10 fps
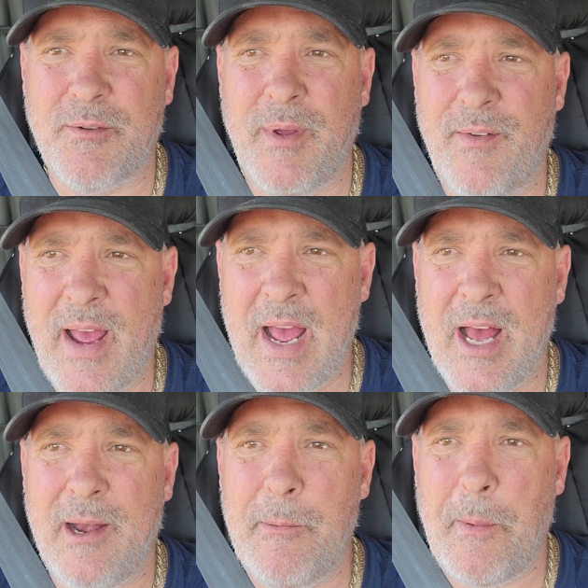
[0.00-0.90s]
We've
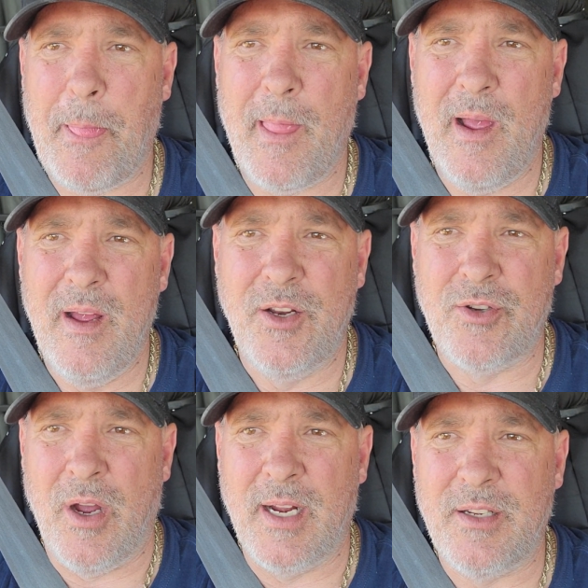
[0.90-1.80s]
had
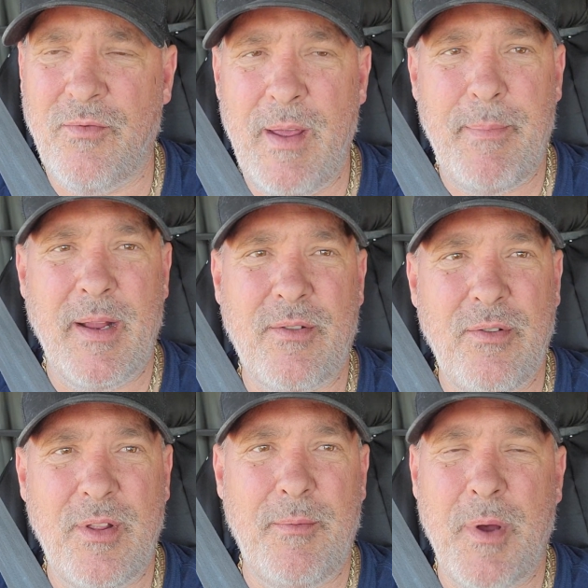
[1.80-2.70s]
trucks, and we've been
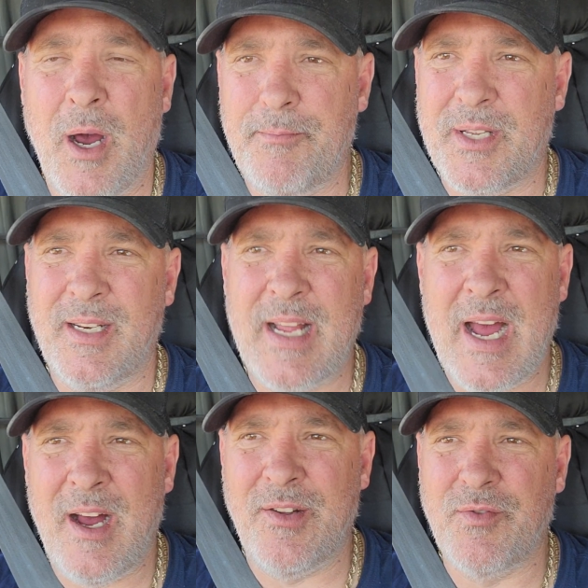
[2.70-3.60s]
through the ups and
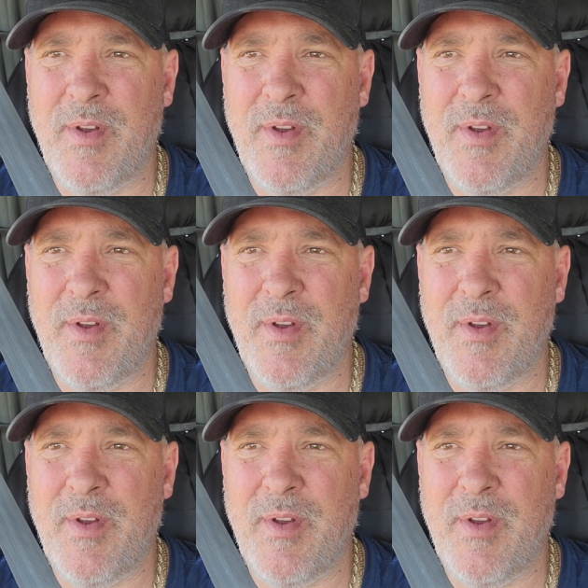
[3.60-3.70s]
downs.